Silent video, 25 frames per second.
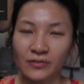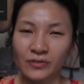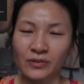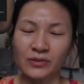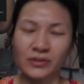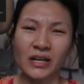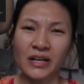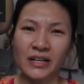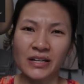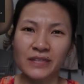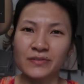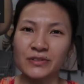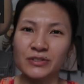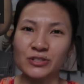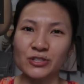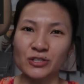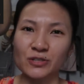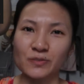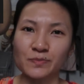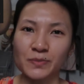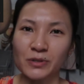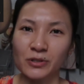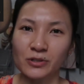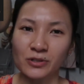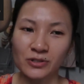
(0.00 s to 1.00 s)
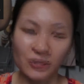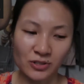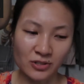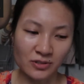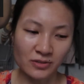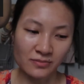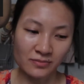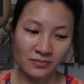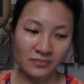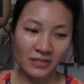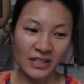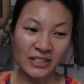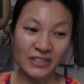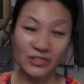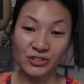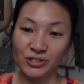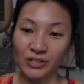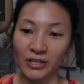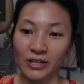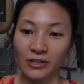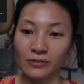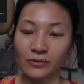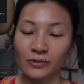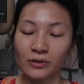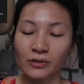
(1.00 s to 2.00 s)
or not even just beauty, just in
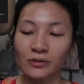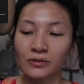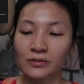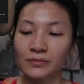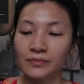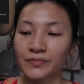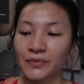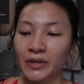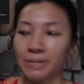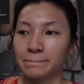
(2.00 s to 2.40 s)
general,